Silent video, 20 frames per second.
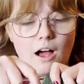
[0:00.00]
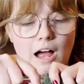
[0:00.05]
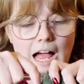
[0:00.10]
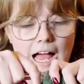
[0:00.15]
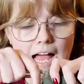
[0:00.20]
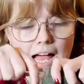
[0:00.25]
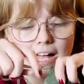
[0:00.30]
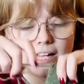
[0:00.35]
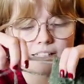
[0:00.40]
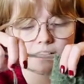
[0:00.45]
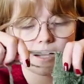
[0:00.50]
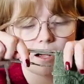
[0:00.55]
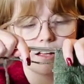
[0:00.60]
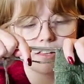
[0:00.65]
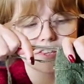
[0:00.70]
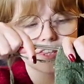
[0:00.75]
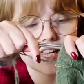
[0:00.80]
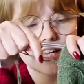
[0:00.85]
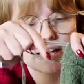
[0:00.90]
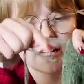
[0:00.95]
And I
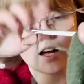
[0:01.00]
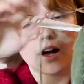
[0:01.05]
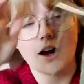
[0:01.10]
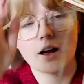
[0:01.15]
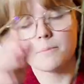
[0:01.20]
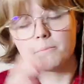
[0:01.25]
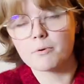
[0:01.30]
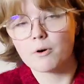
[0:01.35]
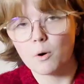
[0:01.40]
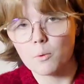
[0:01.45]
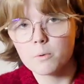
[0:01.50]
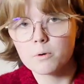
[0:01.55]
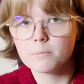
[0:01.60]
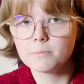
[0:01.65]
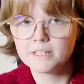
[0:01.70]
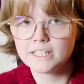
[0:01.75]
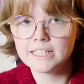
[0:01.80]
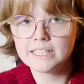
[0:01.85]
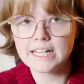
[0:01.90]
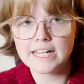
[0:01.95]
think I'm
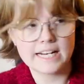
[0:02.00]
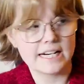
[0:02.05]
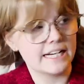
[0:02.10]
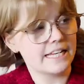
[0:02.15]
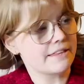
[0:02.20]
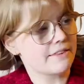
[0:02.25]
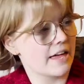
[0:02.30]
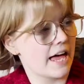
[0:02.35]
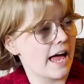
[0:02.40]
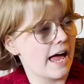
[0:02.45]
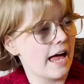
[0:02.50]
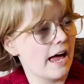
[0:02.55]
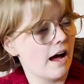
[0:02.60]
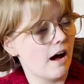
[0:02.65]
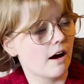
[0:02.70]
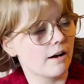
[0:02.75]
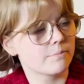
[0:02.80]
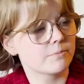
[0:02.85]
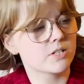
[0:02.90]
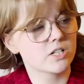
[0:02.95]
probably nearly there.
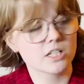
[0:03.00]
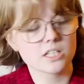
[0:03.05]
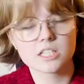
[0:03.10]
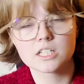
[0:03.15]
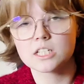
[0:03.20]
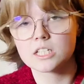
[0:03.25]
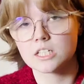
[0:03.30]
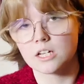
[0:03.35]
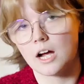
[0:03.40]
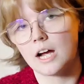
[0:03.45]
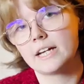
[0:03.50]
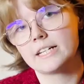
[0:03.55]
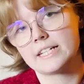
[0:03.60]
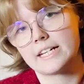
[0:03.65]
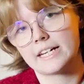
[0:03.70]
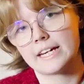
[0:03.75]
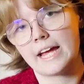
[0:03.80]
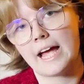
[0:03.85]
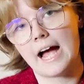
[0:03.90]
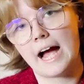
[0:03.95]
I'm just
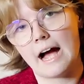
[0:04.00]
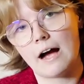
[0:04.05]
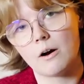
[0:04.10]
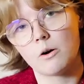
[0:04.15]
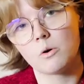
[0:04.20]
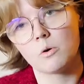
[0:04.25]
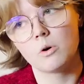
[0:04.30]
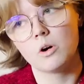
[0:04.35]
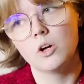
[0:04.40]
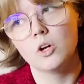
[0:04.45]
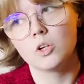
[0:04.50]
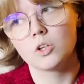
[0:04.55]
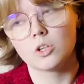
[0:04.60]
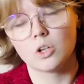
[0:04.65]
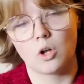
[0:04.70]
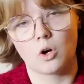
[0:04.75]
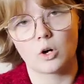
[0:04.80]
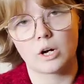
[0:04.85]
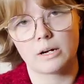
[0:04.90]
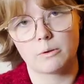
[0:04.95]
deciding how
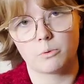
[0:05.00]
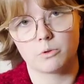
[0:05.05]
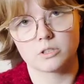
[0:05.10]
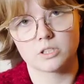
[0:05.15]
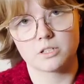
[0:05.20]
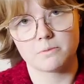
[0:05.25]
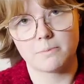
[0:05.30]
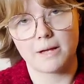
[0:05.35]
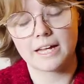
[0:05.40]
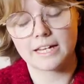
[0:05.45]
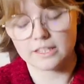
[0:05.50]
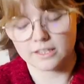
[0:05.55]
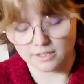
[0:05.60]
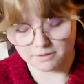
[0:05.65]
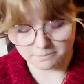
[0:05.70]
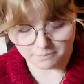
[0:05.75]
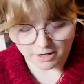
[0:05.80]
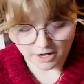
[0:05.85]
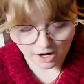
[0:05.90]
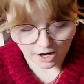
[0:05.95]
long I want to make
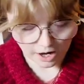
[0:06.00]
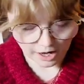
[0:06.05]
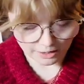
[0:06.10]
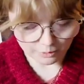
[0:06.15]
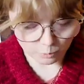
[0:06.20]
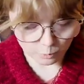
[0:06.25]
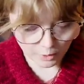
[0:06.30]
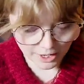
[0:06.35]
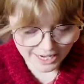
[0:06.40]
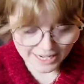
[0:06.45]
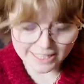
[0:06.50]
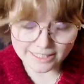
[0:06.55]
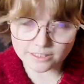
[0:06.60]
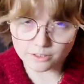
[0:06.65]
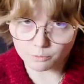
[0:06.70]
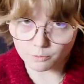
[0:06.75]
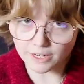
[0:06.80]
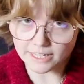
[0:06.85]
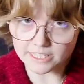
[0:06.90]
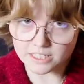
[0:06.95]
them. I weighed the
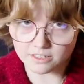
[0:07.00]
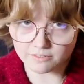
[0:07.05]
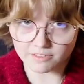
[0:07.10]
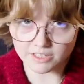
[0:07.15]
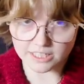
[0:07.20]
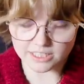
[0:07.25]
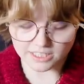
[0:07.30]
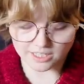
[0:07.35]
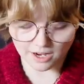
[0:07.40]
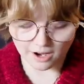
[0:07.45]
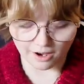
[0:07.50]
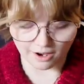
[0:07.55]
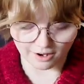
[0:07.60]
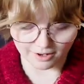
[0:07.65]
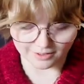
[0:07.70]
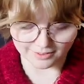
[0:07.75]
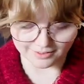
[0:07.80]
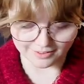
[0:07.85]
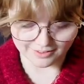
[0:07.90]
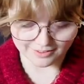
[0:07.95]
rest of this
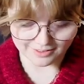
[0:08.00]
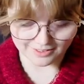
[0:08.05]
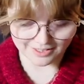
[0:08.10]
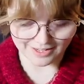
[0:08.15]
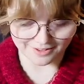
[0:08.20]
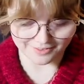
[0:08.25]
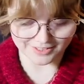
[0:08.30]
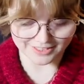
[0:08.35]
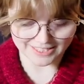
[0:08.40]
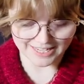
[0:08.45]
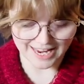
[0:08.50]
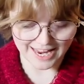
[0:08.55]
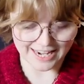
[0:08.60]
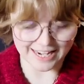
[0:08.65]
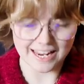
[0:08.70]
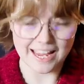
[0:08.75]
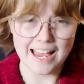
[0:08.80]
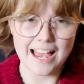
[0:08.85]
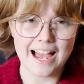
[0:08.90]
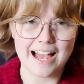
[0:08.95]
yarn the other
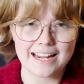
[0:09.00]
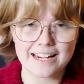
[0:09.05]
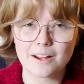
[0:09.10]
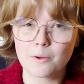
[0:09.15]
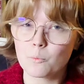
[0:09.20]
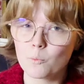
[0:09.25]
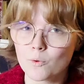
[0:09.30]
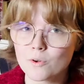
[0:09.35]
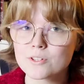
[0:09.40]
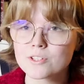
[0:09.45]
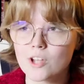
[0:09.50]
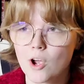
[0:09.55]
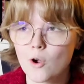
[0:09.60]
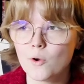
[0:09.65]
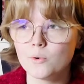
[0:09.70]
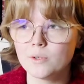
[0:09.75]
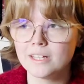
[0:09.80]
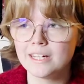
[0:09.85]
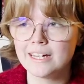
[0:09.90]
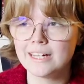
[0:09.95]
day and I was
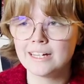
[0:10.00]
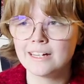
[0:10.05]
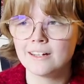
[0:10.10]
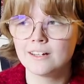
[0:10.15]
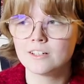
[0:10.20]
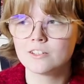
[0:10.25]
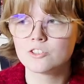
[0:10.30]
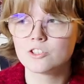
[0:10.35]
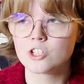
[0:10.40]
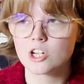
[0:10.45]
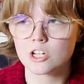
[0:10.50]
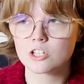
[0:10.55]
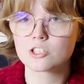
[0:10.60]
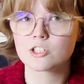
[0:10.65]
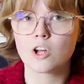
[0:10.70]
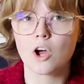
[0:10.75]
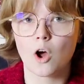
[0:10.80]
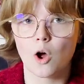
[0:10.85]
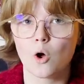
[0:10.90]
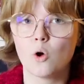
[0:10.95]
only just
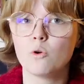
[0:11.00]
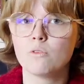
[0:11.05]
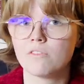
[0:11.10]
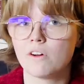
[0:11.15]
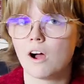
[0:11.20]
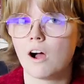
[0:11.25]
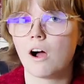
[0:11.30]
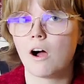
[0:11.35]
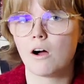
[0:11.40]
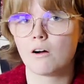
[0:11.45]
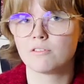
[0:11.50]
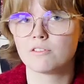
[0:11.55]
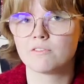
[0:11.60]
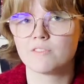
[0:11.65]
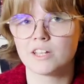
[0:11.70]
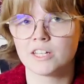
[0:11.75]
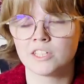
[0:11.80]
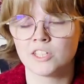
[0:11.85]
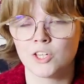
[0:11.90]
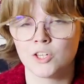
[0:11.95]
over half of
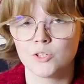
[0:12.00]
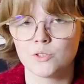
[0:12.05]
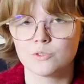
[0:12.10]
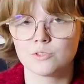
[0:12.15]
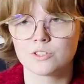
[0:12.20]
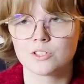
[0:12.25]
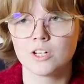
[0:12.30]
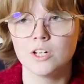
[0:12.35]
it used.